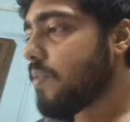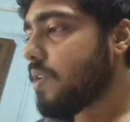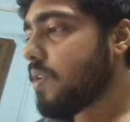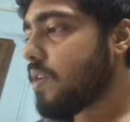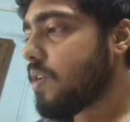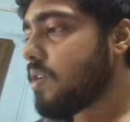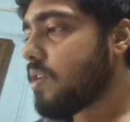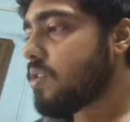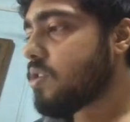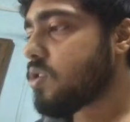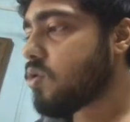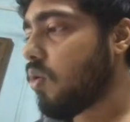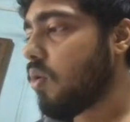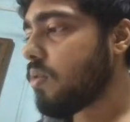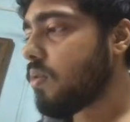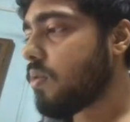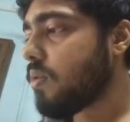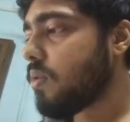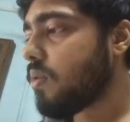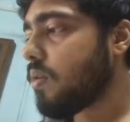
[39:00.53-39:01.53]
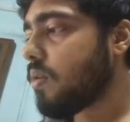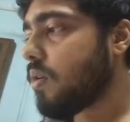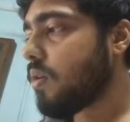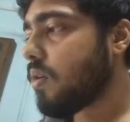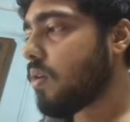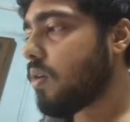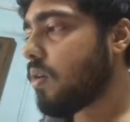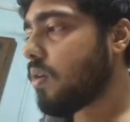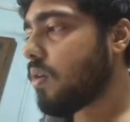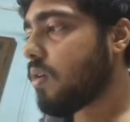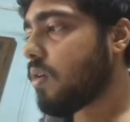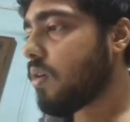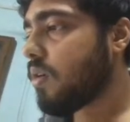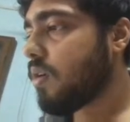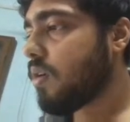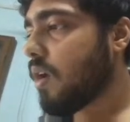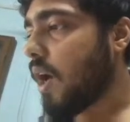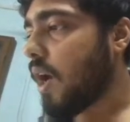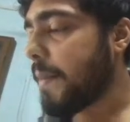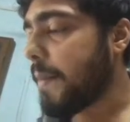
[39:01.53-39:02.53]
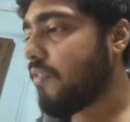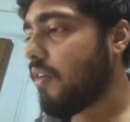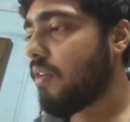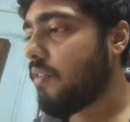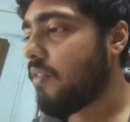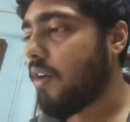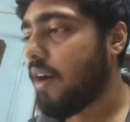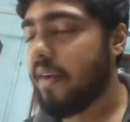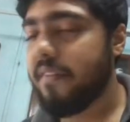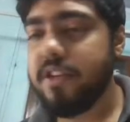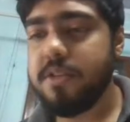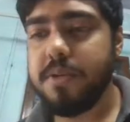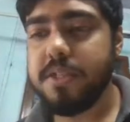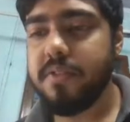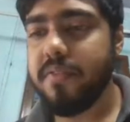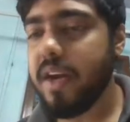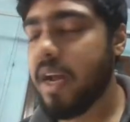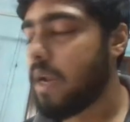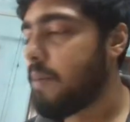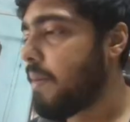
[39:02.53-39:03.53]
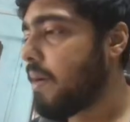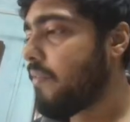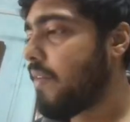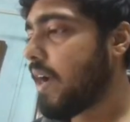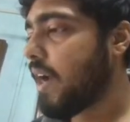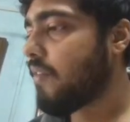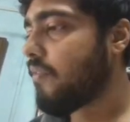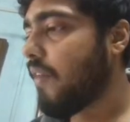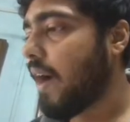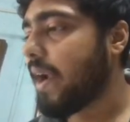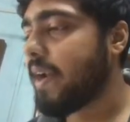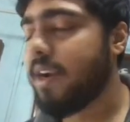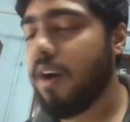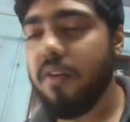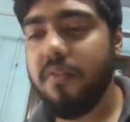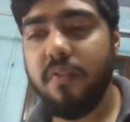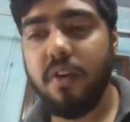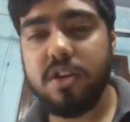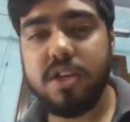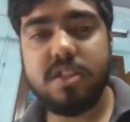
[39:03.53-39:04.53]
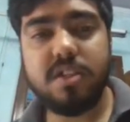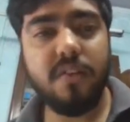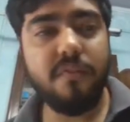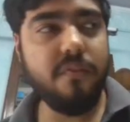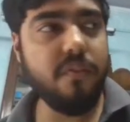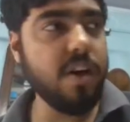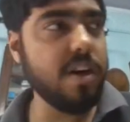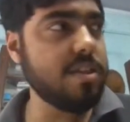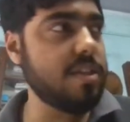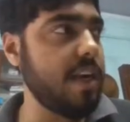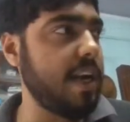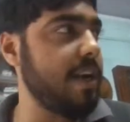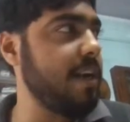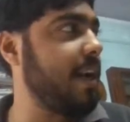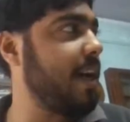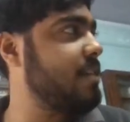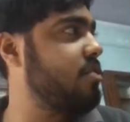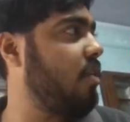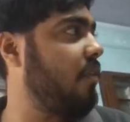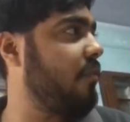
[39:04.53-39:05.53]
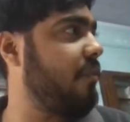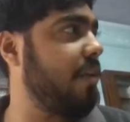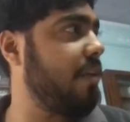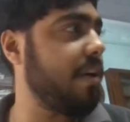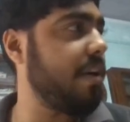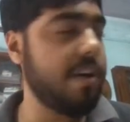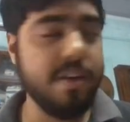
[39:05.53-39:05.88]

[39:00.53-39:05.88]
store, I mean for every specific element we can find out what is the first index of it.